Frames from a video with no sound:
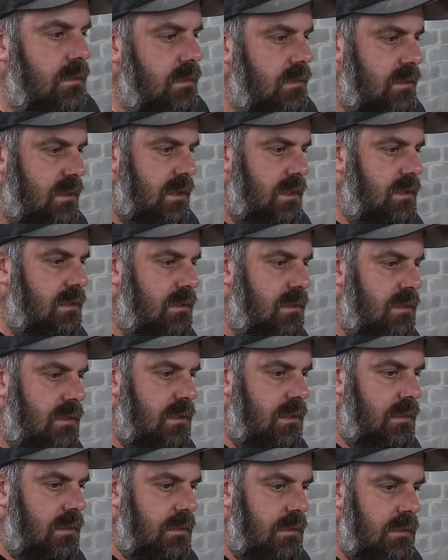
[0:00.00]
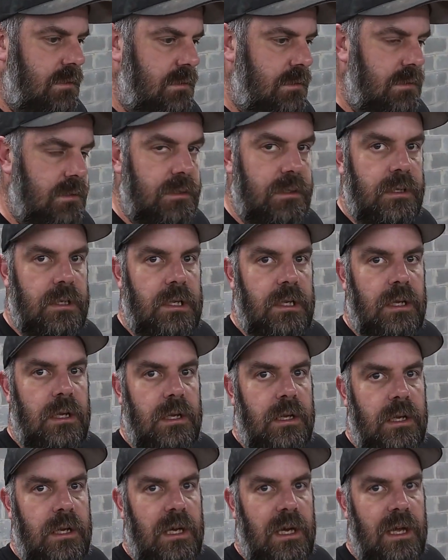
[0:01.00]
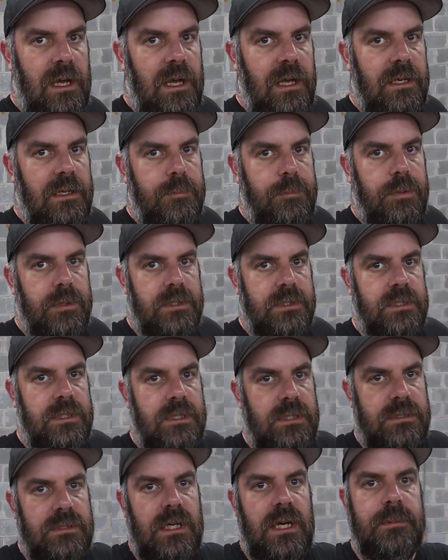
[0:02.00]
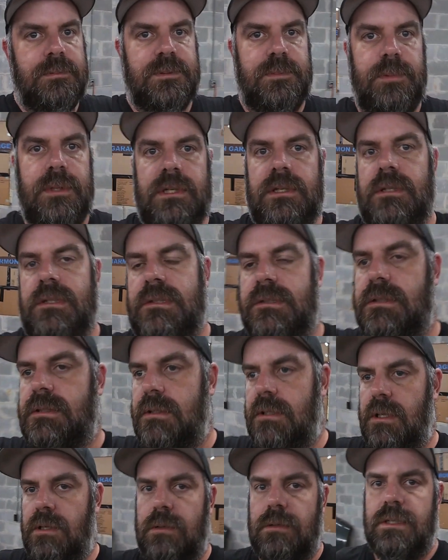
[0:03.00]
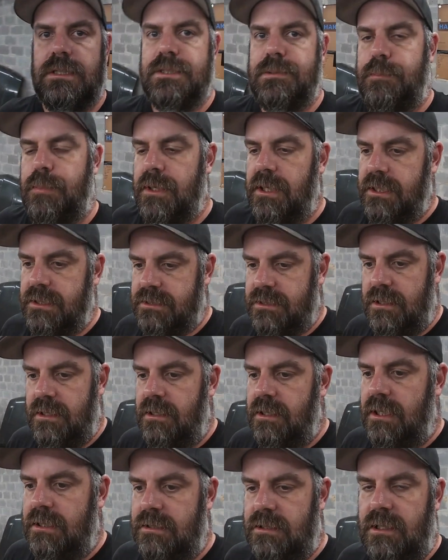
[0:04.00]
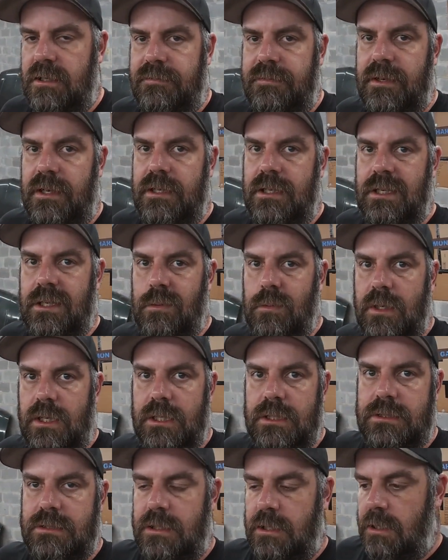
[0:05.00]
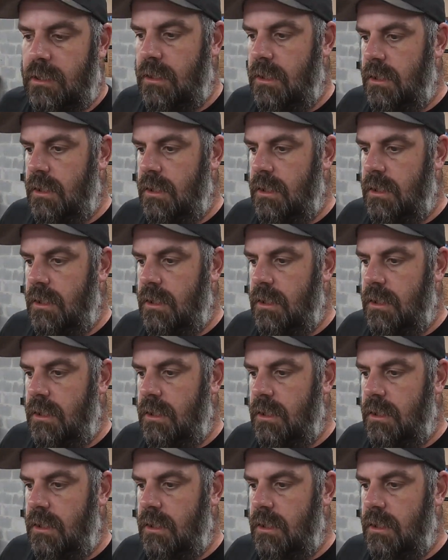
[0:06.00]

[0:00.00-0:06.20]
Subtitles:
since I had to put the drop spindles and lowering springs and all that stuff on anyways,